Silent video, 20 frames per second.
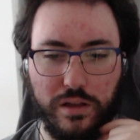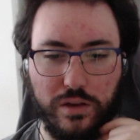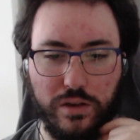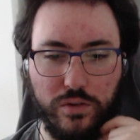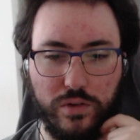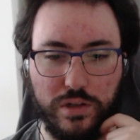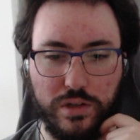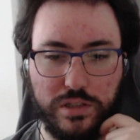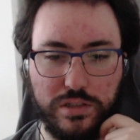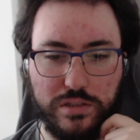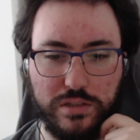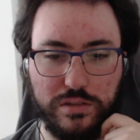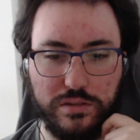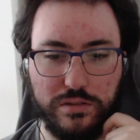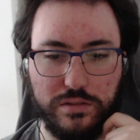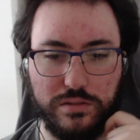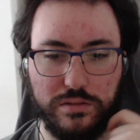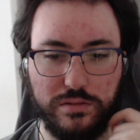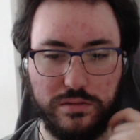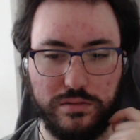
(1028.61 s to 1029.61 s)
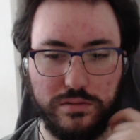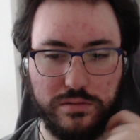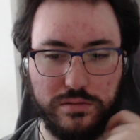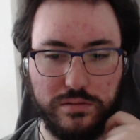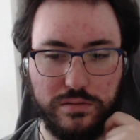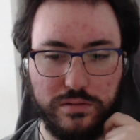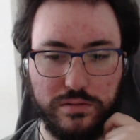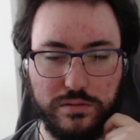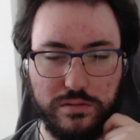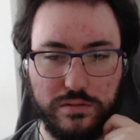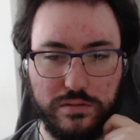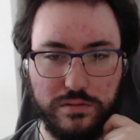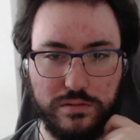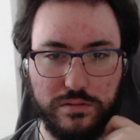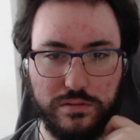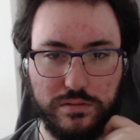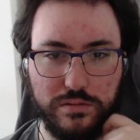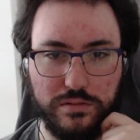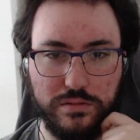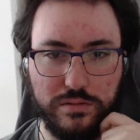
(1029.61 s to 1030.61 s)
Which
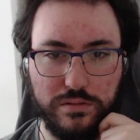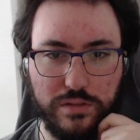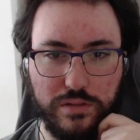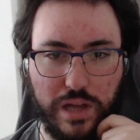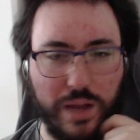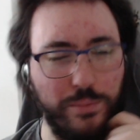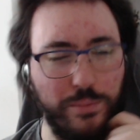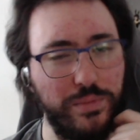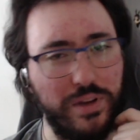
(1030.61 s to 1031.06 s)
I'm